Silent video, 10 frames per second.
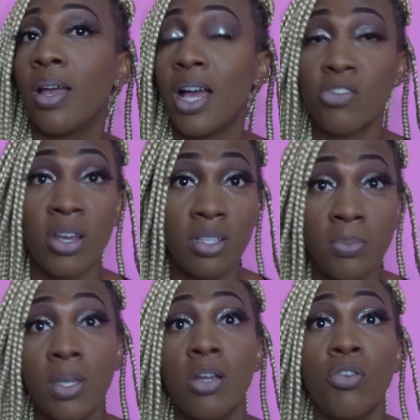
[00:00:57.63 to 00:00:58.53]
I try
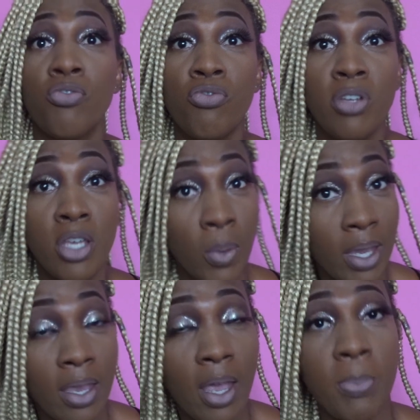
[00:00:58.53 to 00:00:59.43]
something really
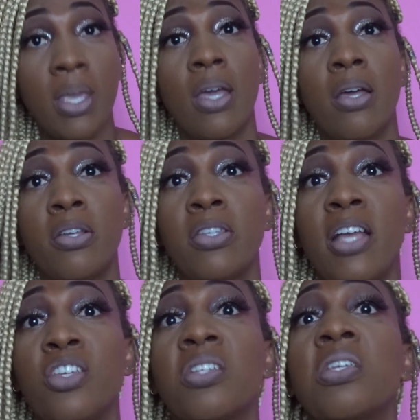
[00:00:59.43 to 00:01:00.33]
quick here because
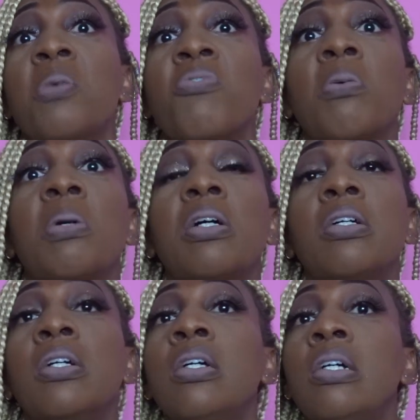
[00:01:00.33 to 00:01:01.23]
I just came from
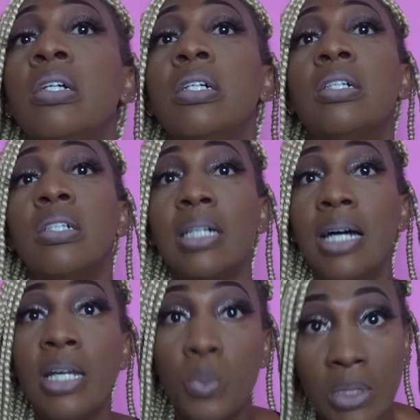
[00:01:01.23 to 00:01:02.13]
a
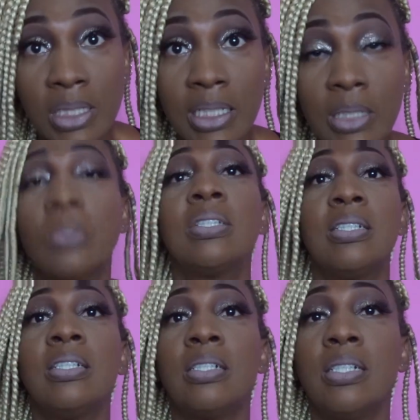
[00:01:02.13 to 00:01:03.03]
hard workout
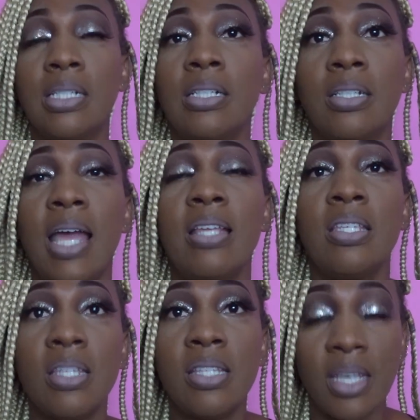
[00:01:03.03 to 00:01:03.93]
and I needed to